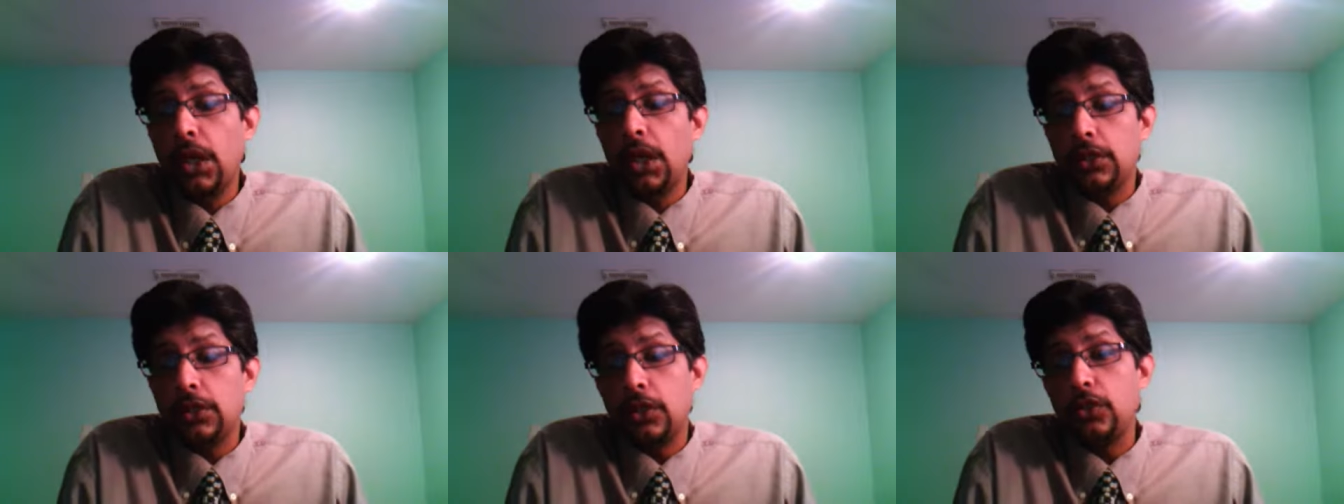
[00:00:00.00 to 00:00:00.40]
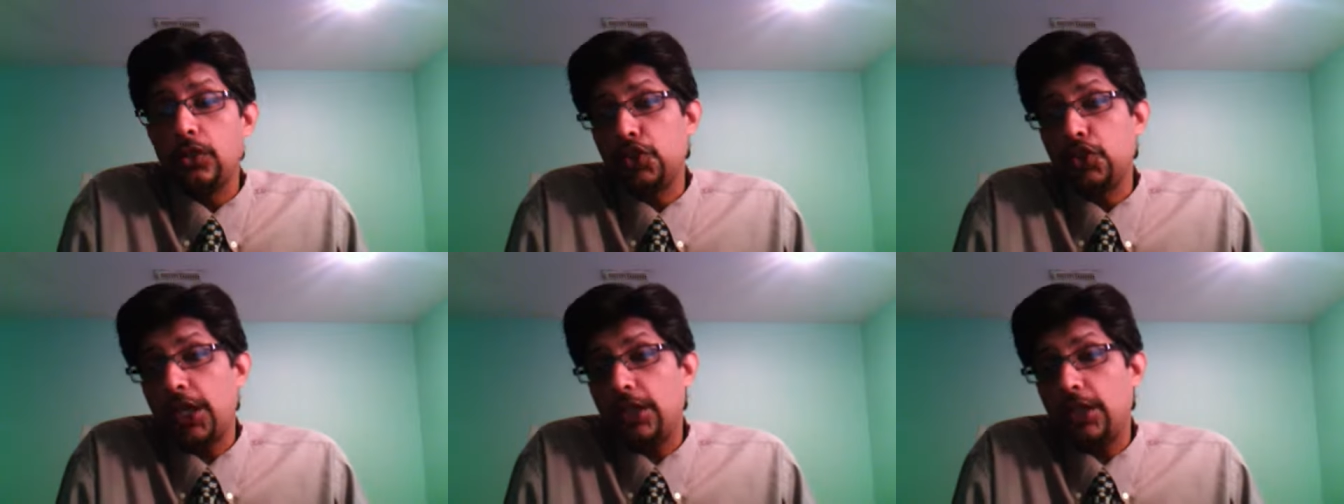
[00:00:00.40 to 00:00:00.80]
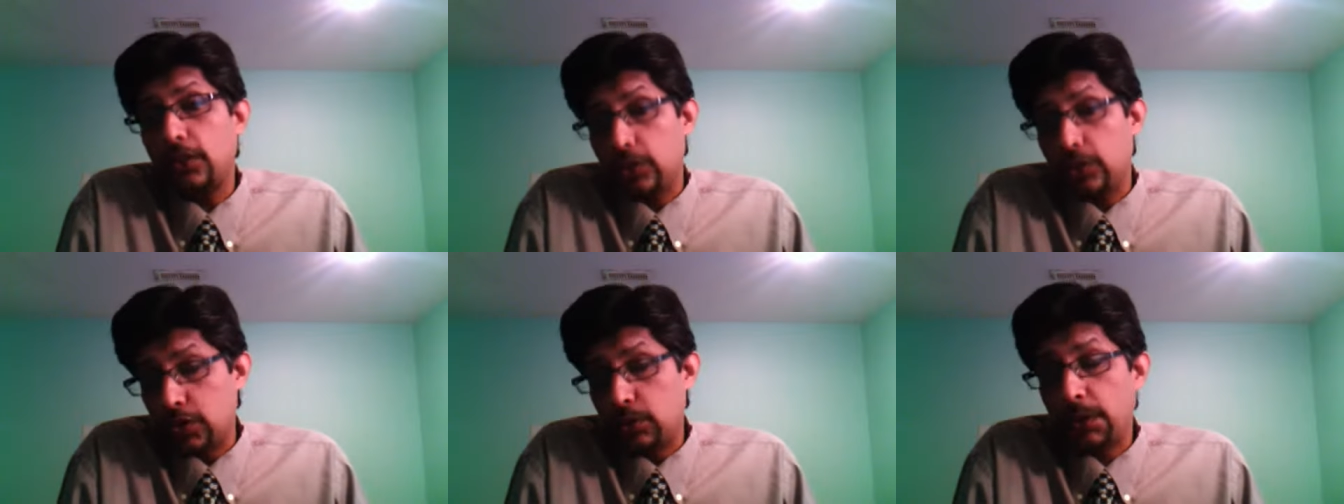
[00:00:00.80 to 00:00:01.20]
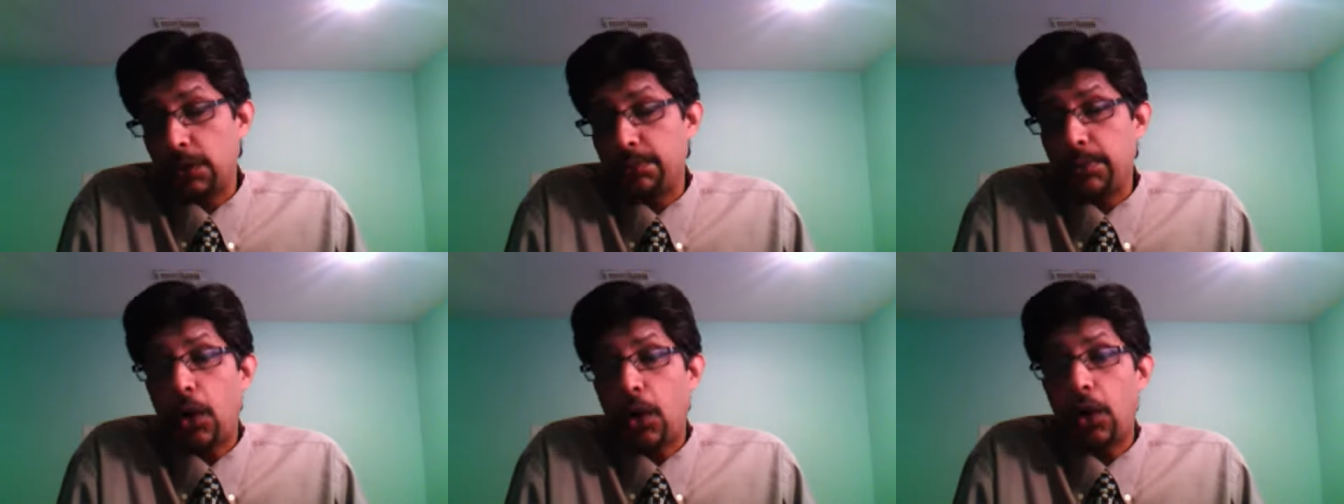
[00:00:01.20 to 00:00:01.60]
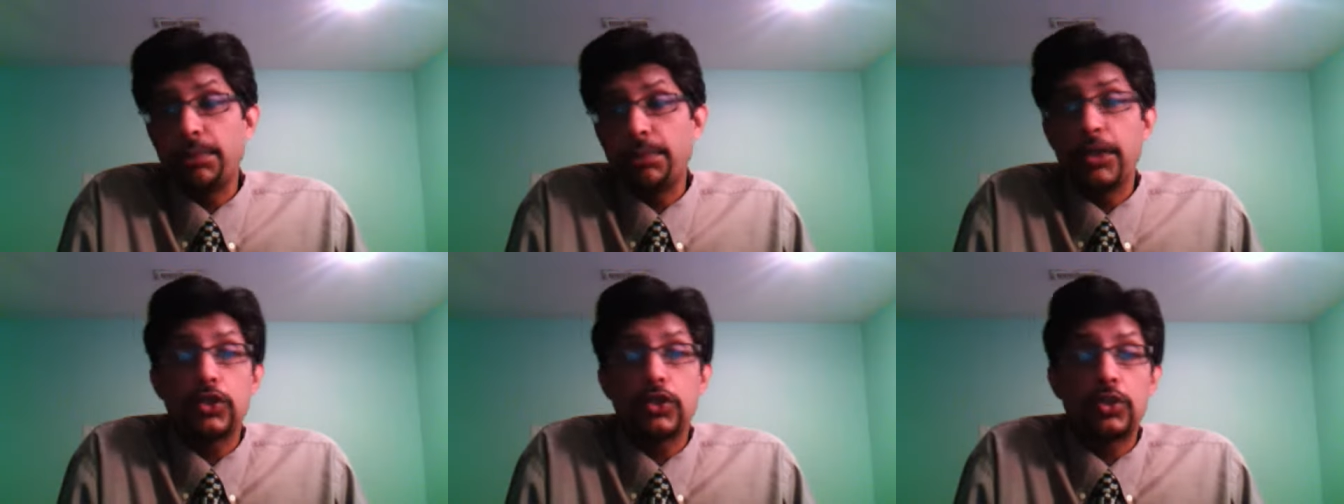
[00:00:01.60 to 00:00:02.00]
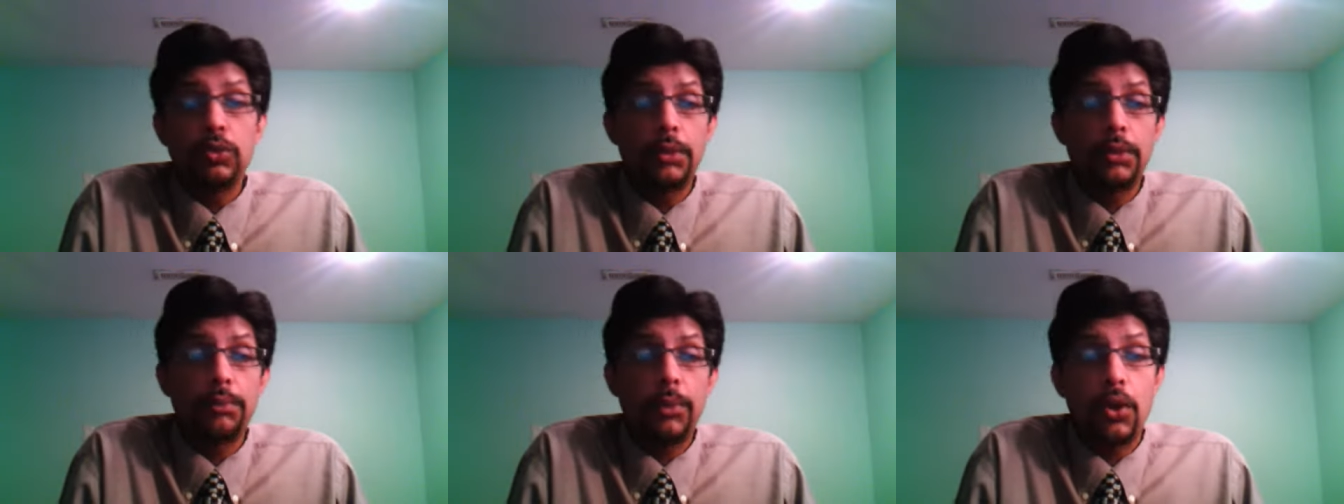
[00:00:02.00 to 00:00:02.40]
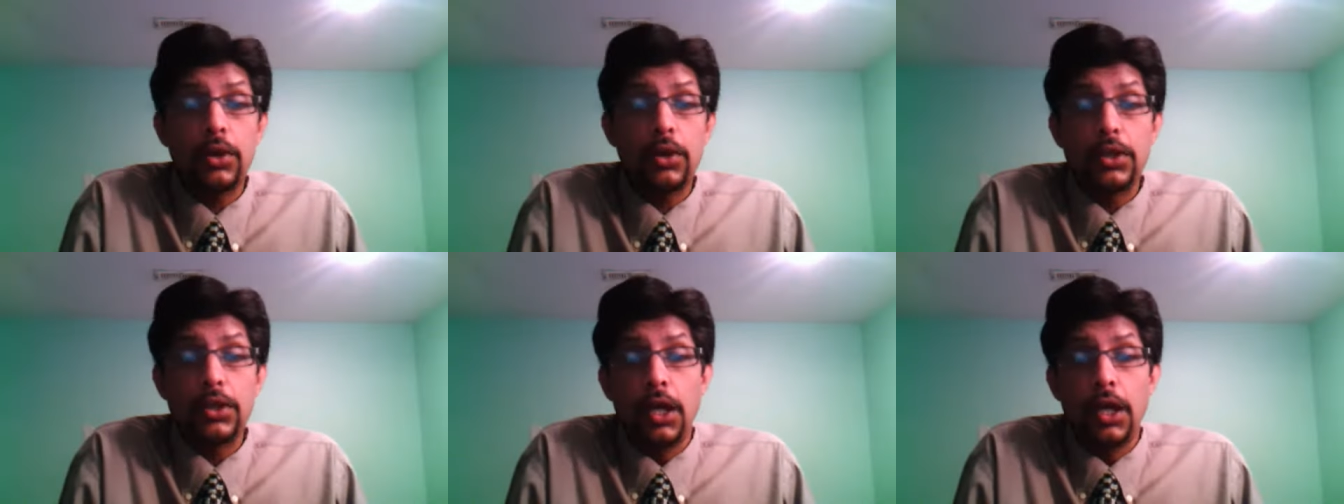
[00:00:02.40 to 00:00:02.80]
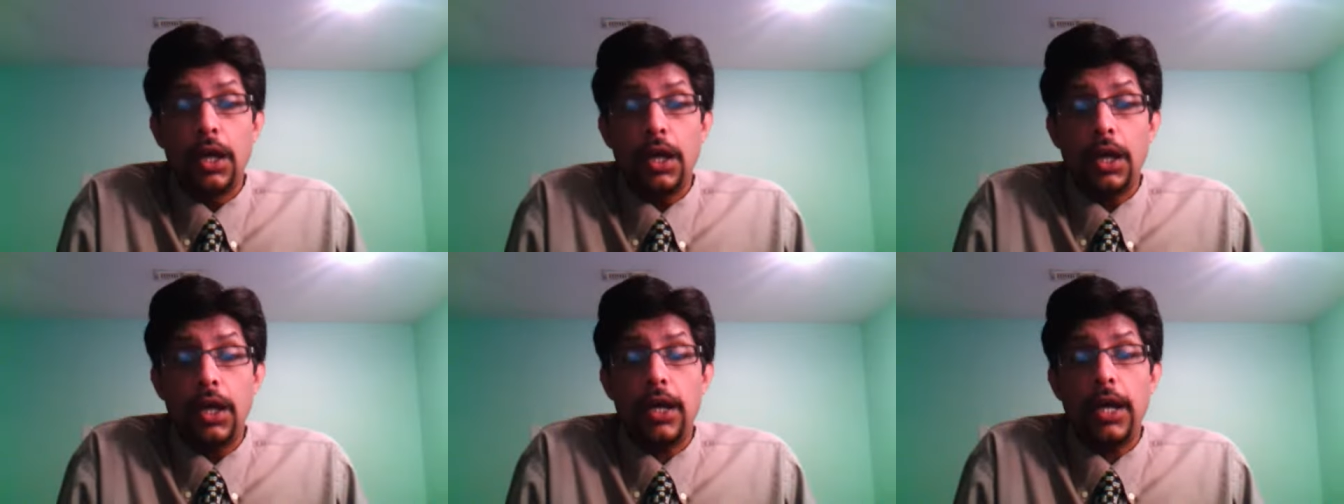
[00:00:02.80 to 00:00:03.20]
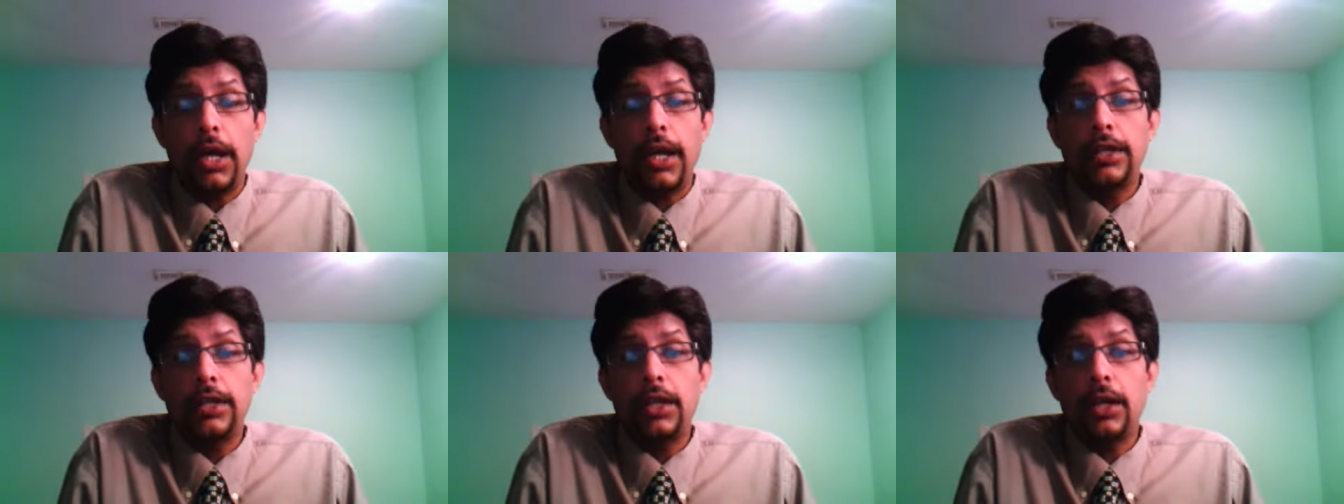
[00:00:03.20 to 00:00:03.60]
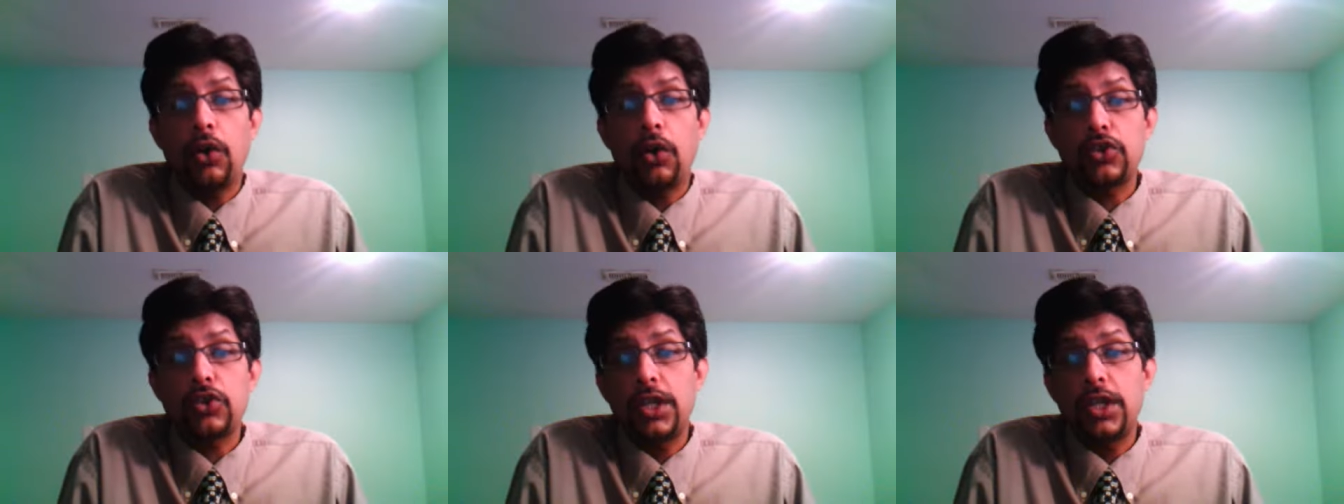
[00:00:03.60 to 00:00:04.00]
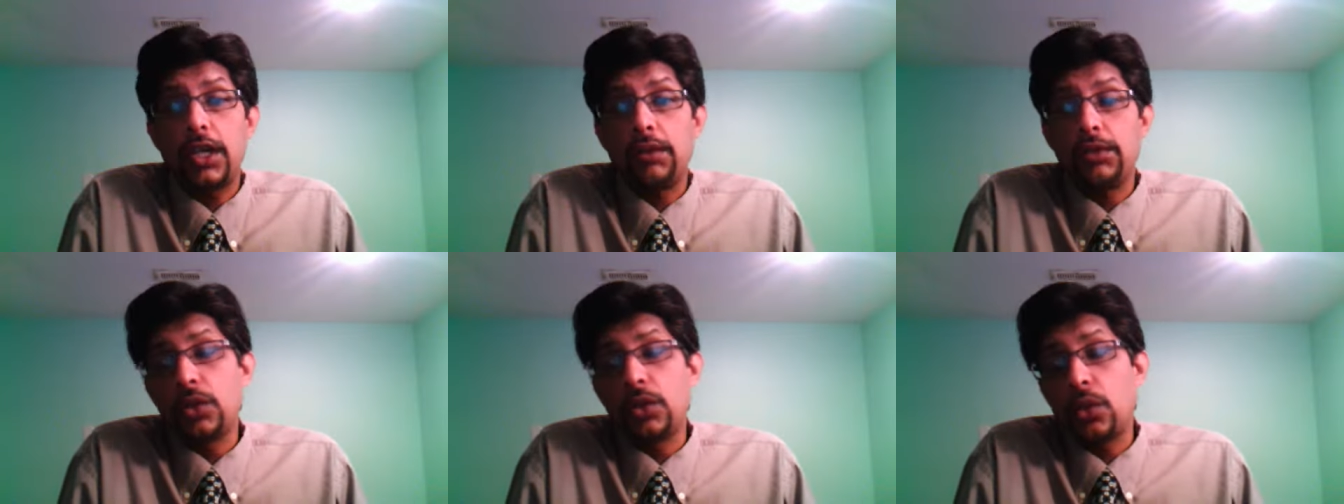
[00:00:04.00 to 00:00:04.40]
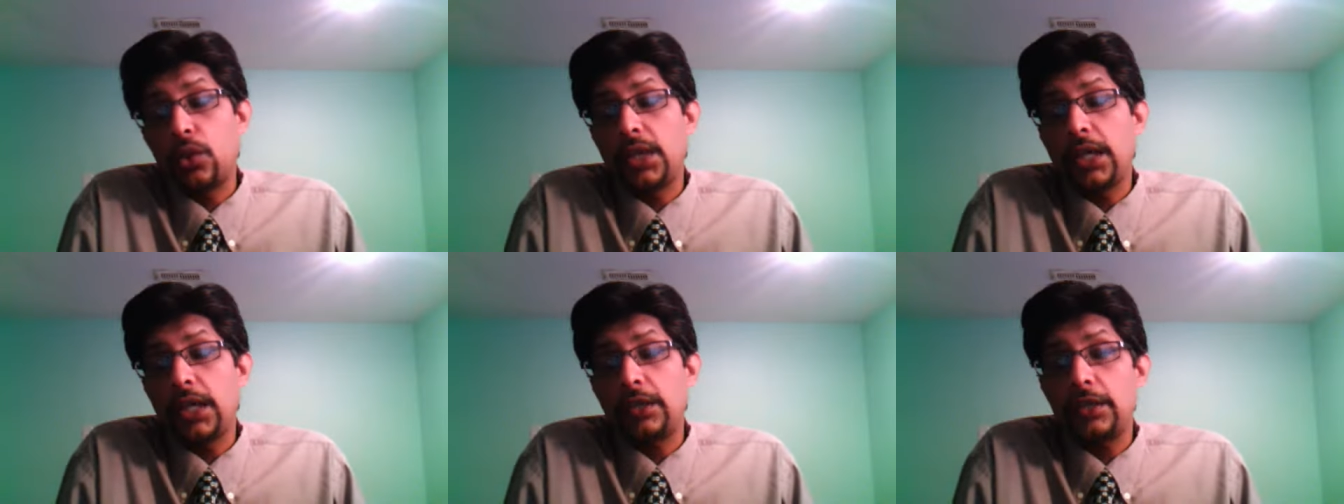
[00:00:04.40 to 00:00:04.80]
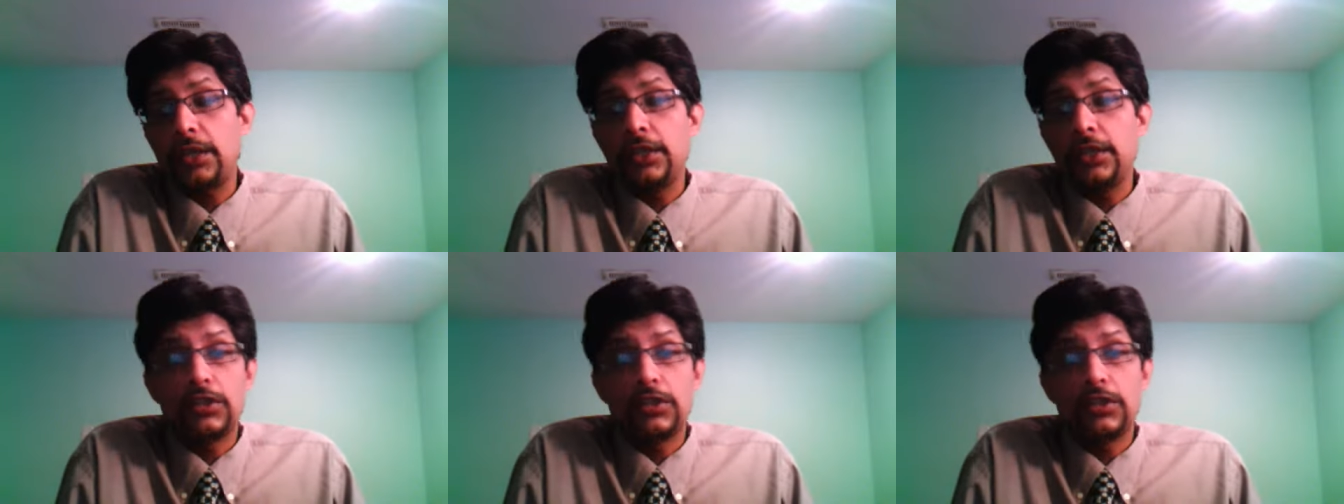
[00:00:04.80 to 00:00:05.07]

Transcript: the new cherry to Stuart Broad because Stuart Broad and Australia will know that he's